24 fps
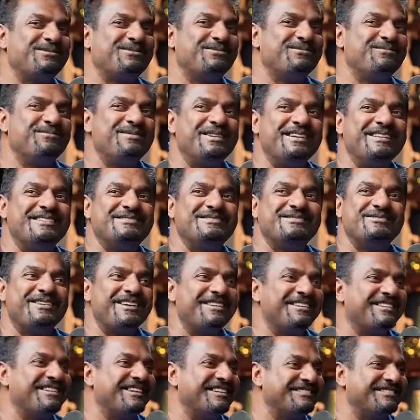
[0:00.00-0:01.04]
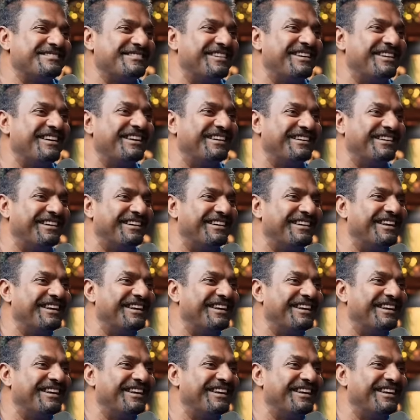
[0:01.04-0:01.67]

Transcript: two minutes you can crash Sri Lanka,